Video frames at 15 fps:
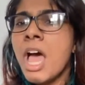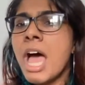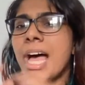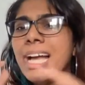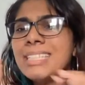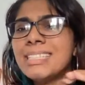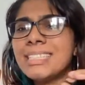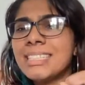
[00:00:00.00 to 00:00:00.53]

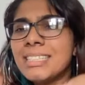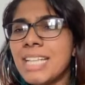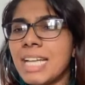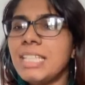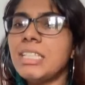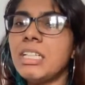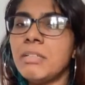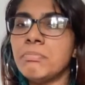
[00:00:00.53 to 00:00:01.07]
as
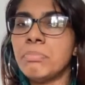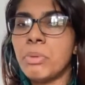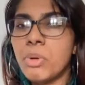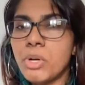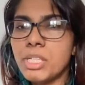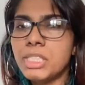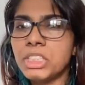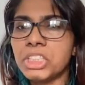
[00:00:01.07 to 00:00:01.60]
slightly
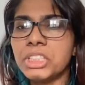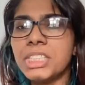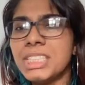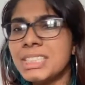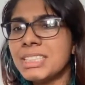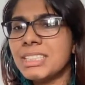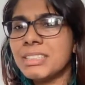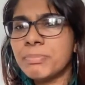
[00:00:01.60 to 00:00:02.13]
boyish,
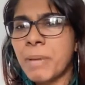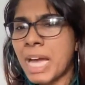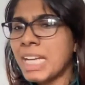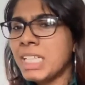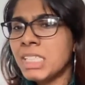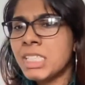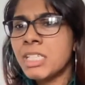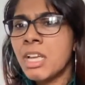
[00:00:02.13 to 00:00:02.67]

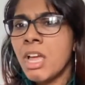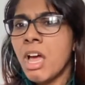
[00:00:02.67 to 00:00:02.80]
despite